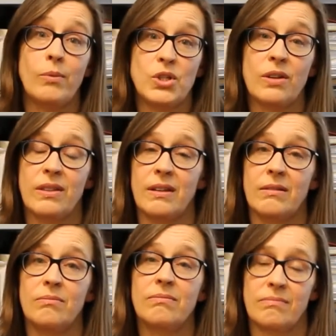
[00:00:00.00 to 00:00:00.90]
took
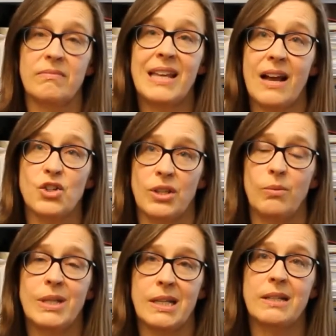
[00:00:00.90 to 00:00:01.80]
the action
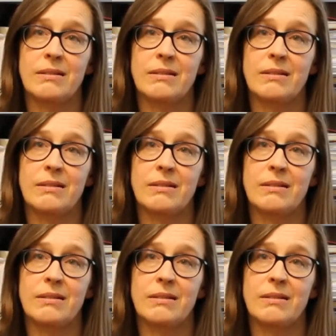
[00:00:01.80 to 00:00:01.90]
that we did.